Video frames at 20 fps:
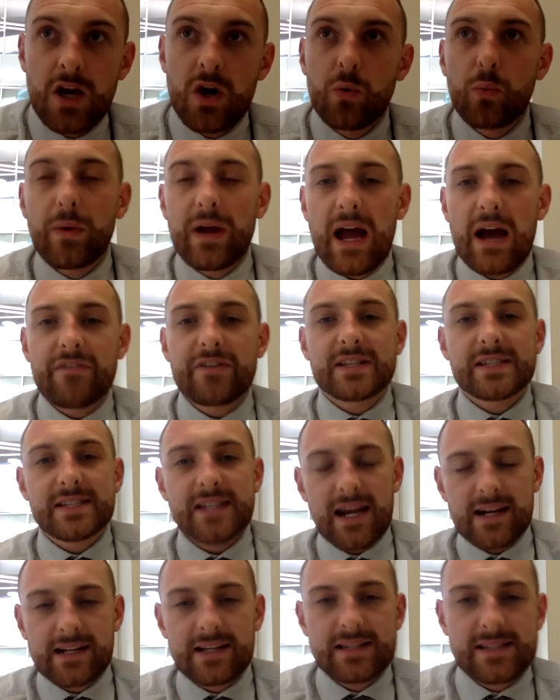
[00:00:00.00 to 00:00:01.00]
we have a
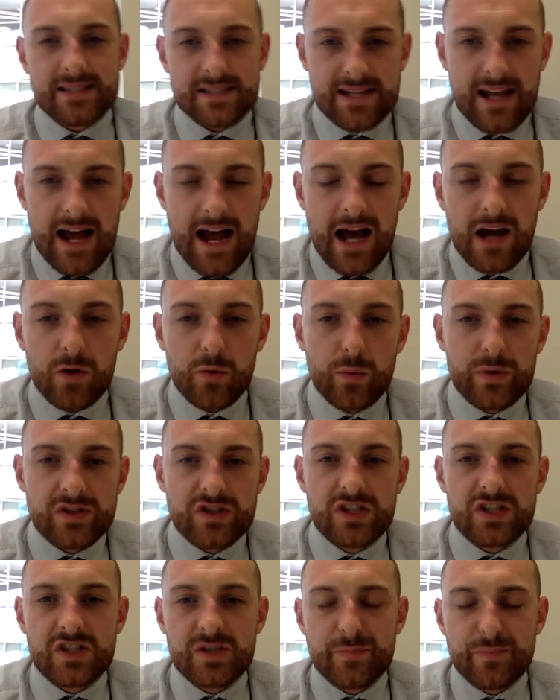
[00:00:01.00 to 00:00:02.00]
staggered start, which
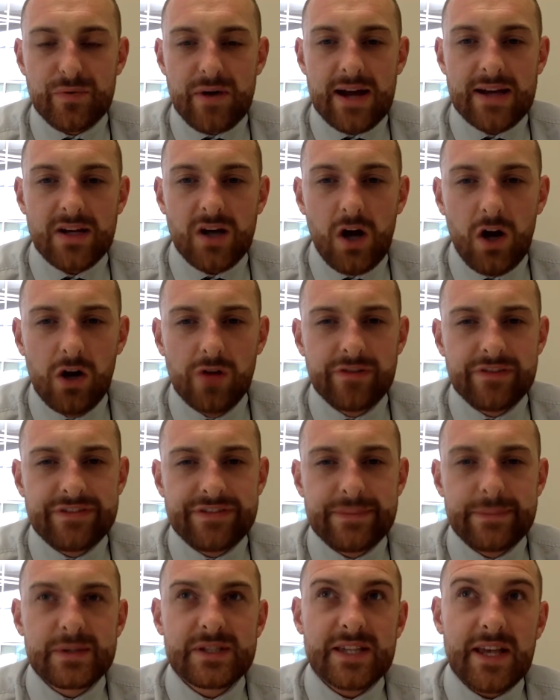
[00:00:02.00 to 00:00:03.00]
is spread over
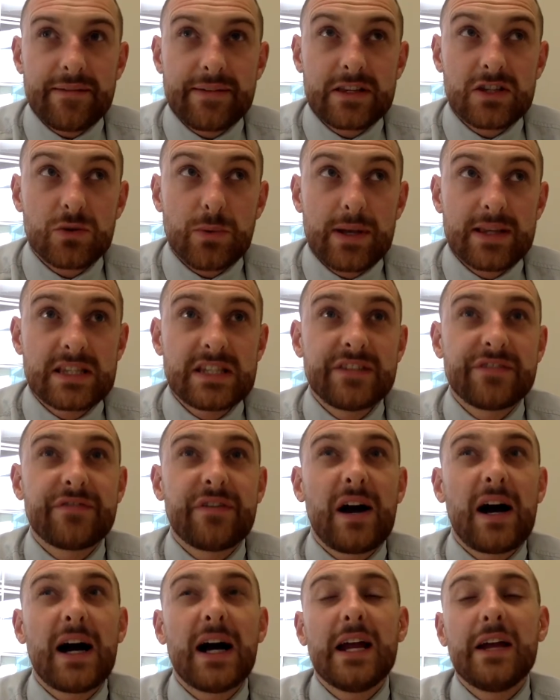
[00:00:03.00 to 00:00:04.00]
from
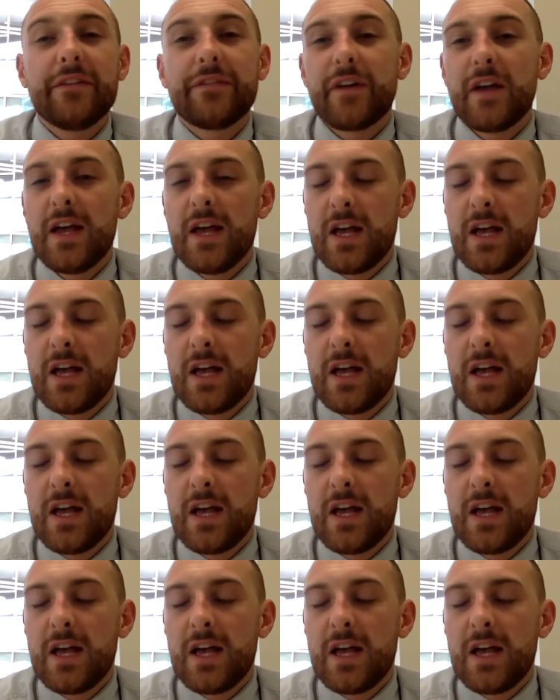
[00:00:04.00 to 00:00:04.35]
7:25